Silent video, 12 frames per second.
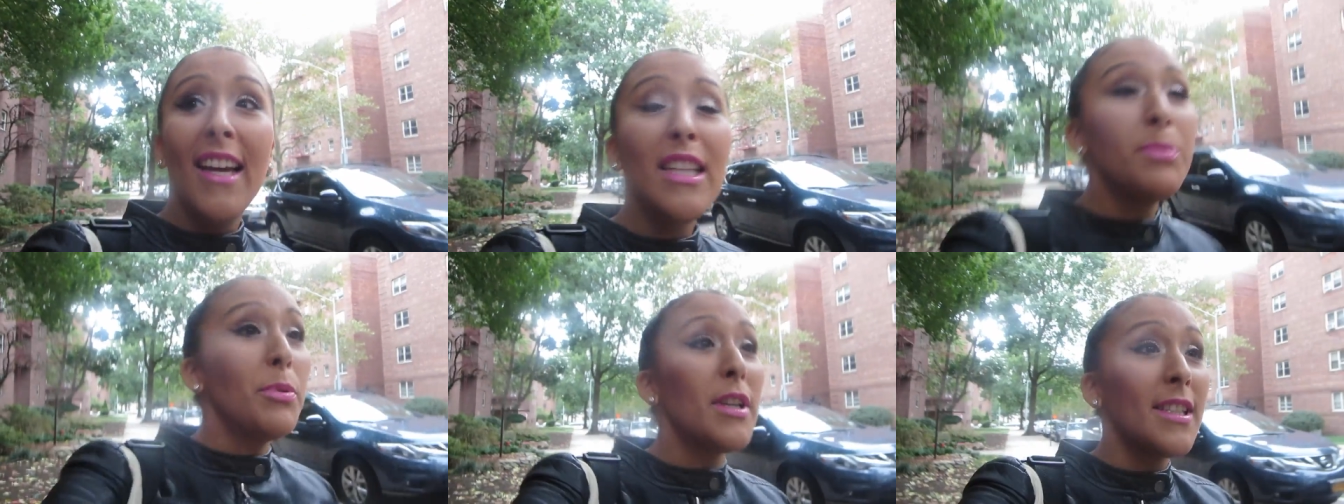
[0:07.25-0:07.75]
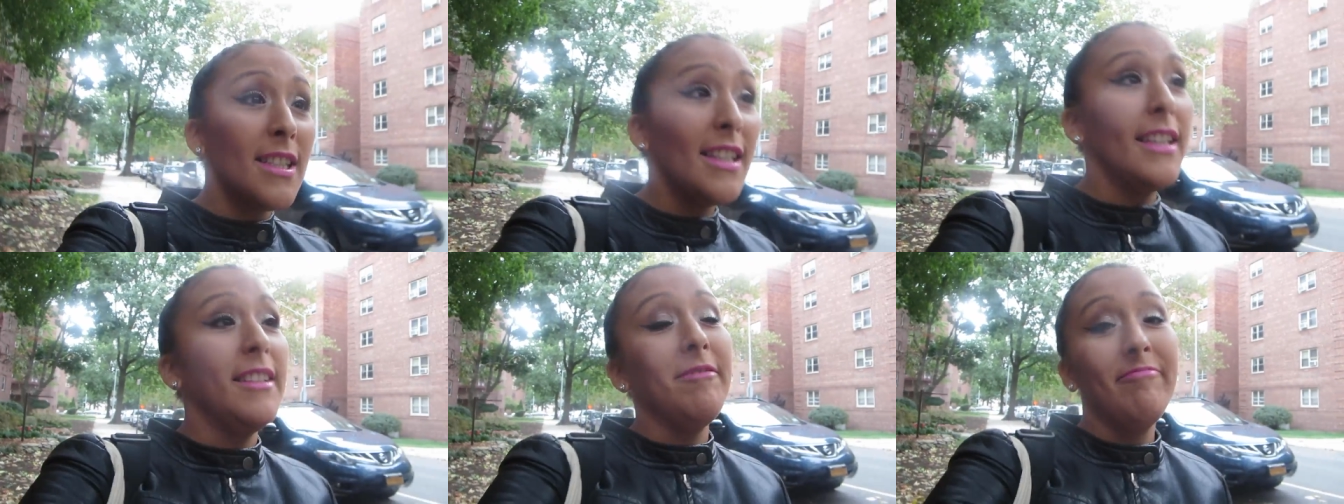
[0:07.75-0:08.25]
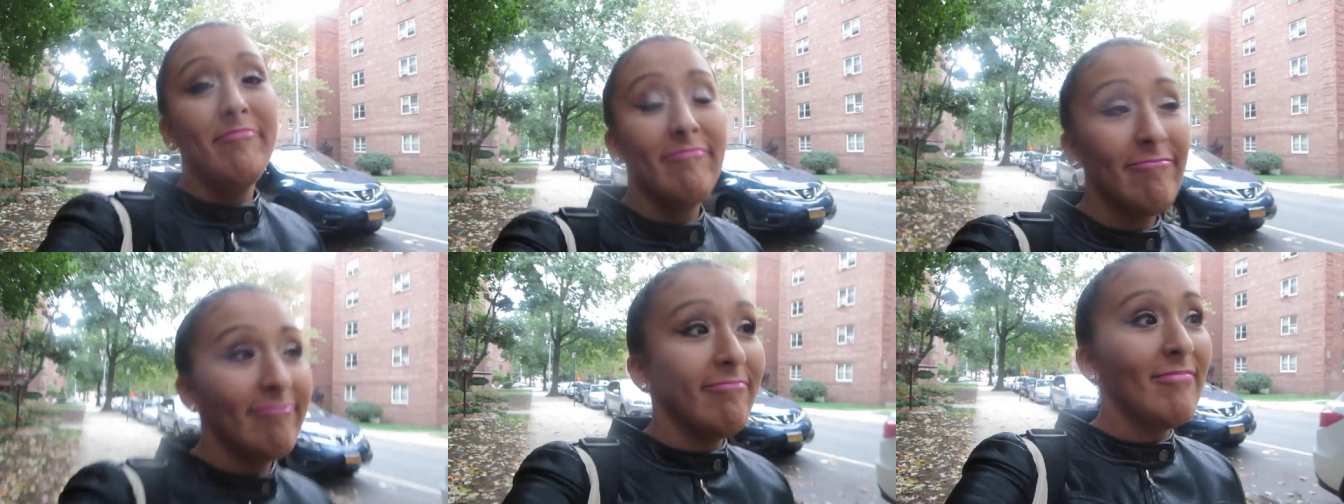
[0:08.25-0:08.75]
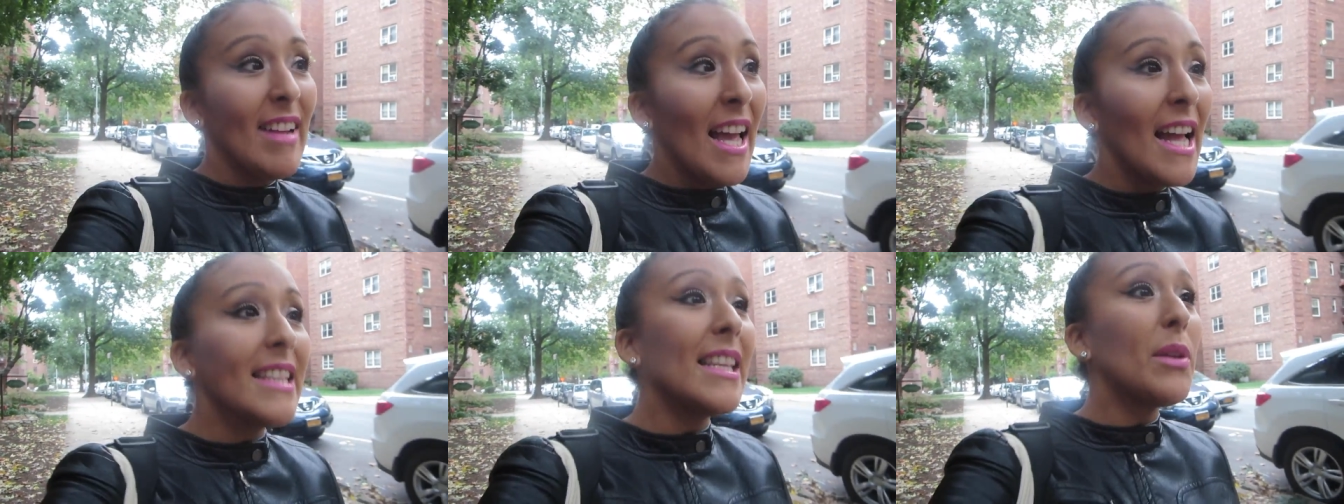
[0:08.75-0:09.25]
It's Brick City.
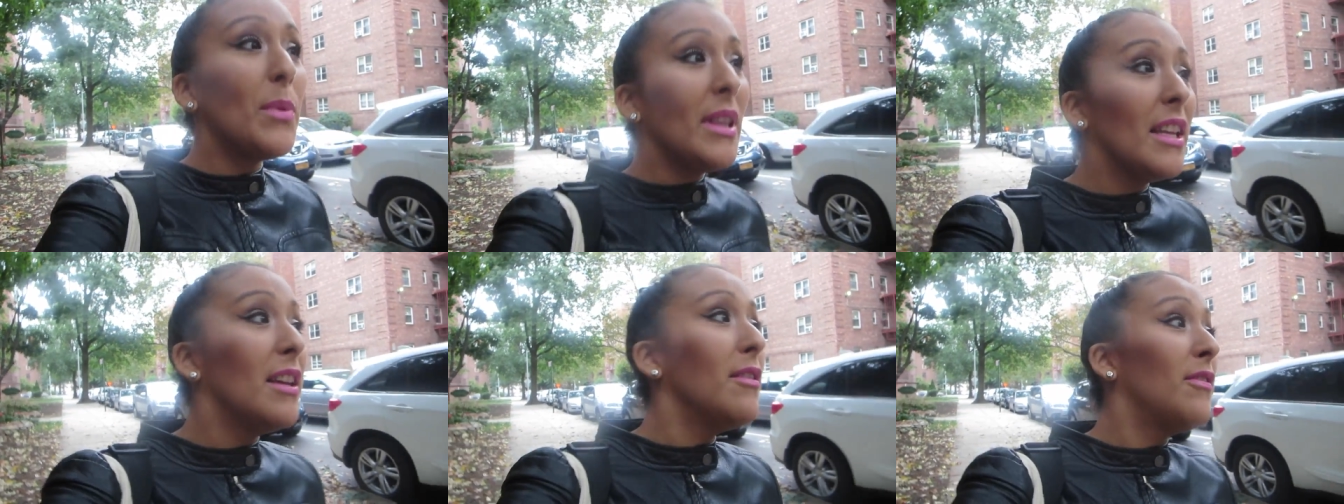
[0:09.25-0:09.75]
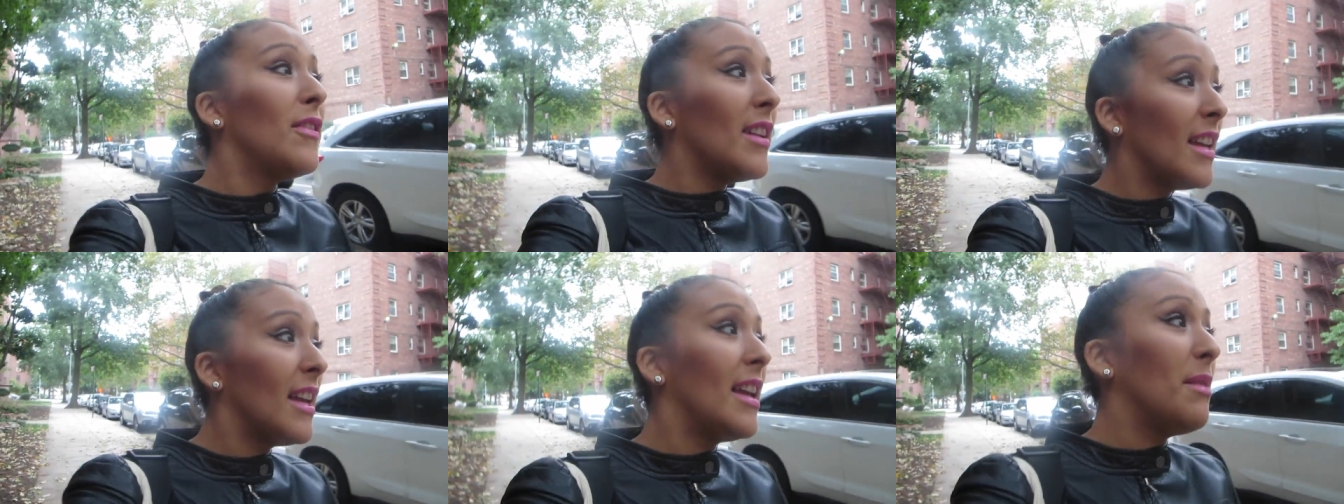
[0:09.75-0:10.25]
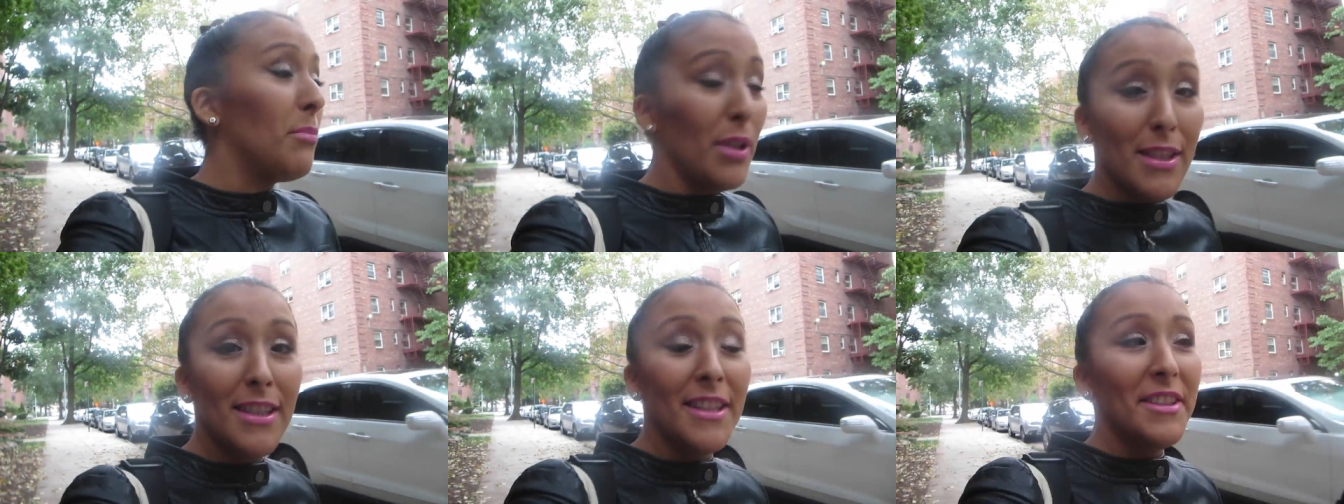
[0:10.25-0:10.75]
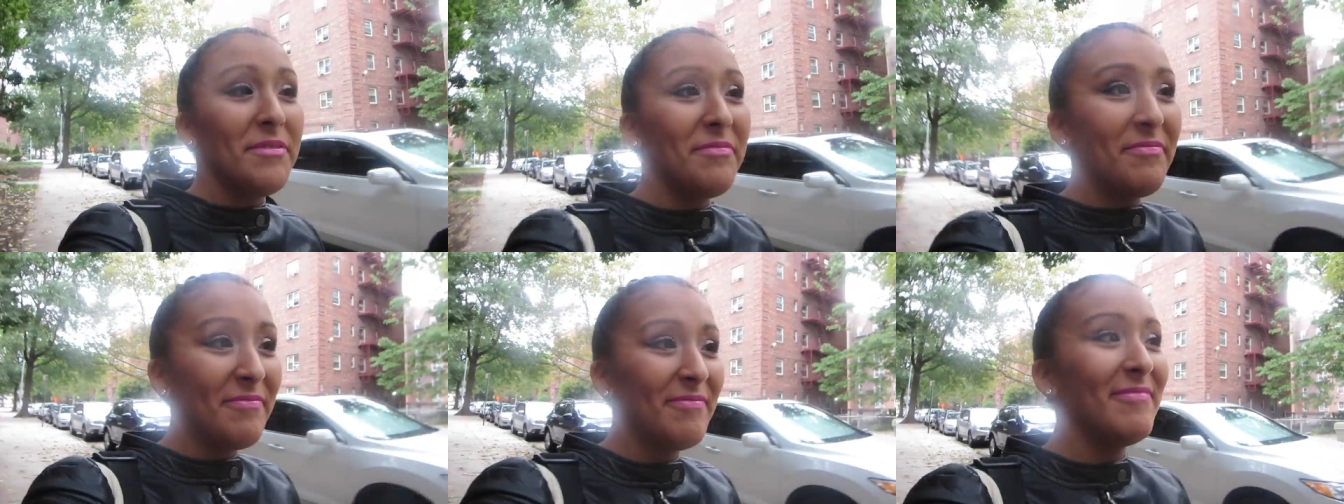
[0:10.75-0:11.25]
It's like we live in Brick City.
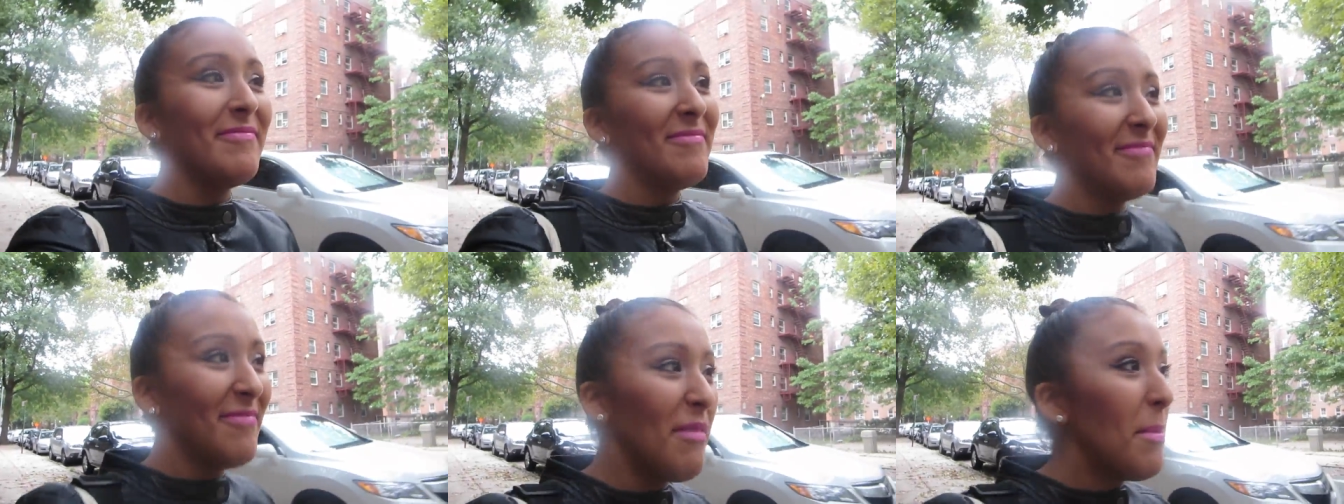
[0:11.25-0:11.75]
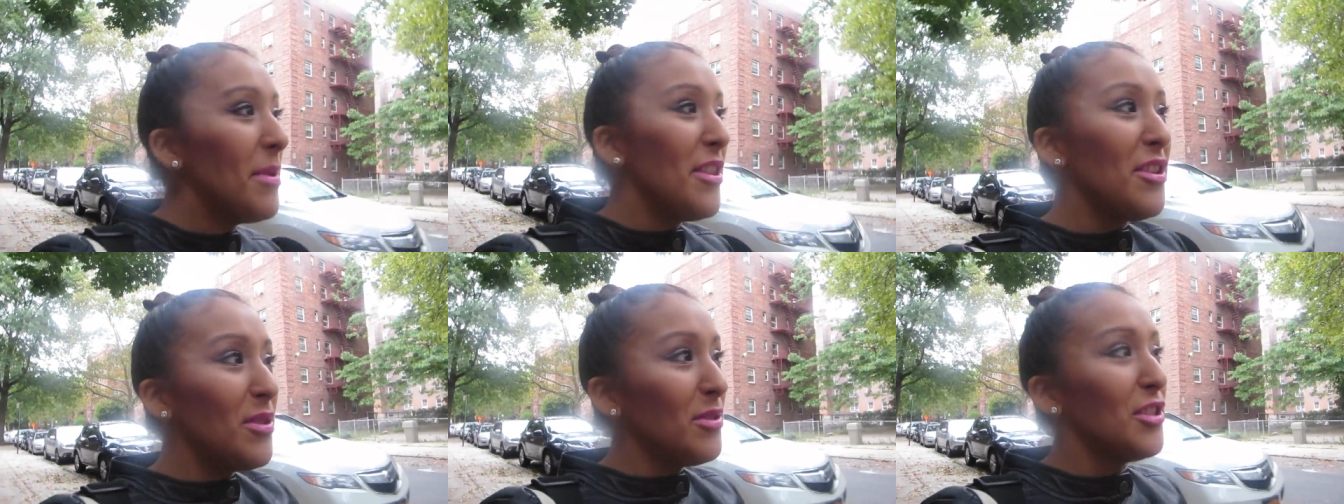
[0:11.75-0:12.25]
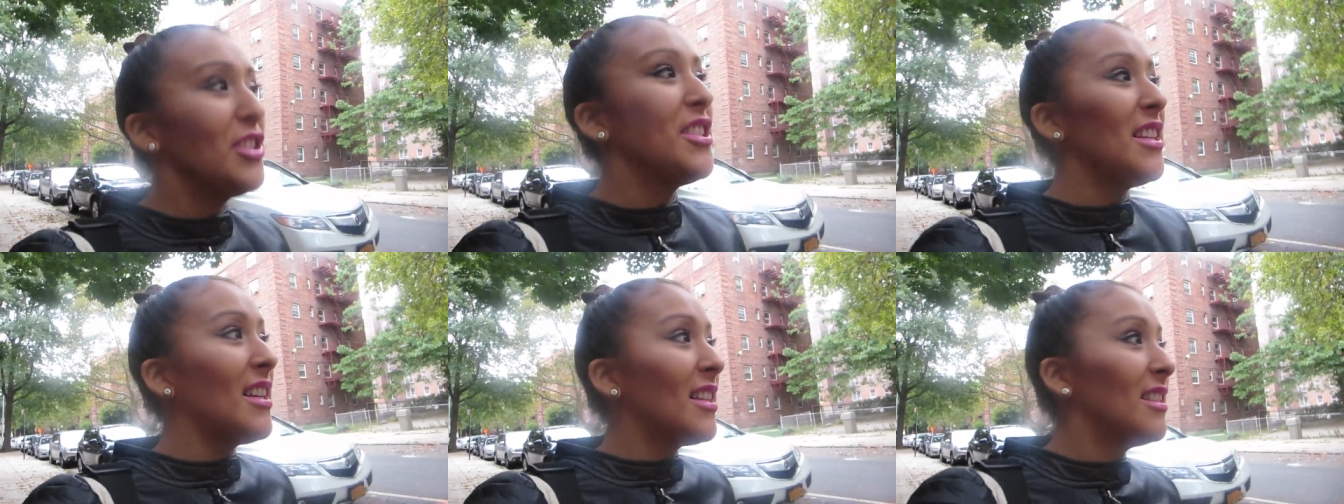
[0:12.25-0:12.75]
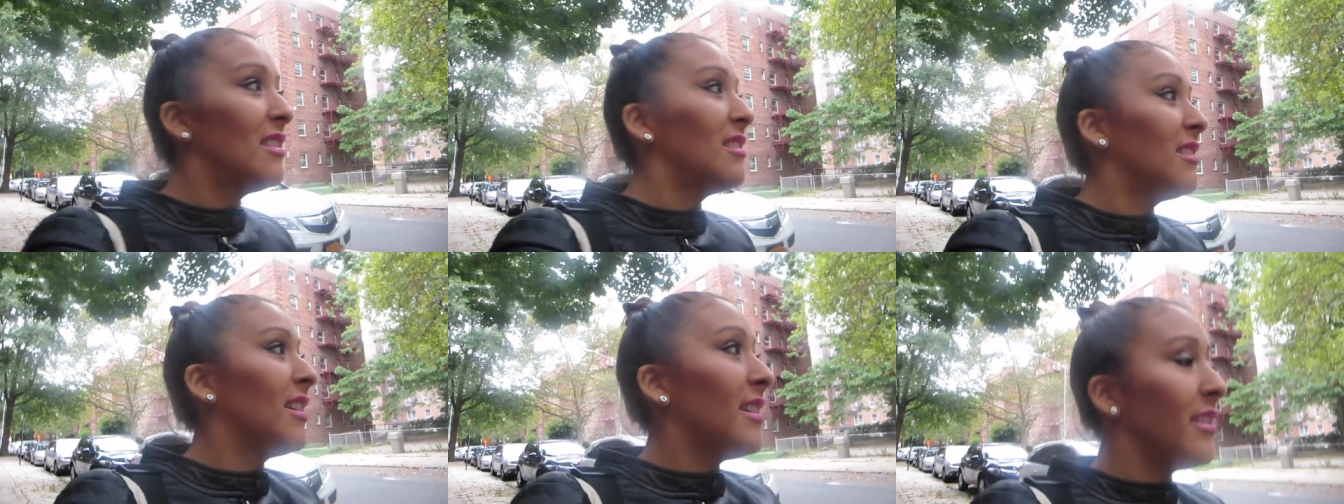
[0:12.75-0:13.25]
Remember the New Jersey? Because,
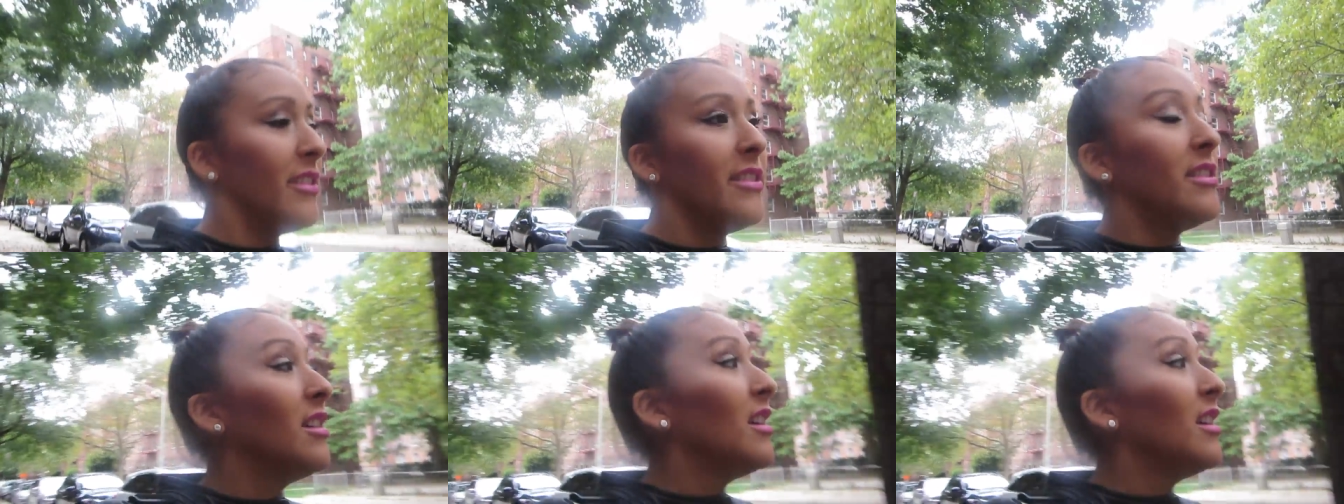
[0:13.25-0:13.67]
yeah, I don't know.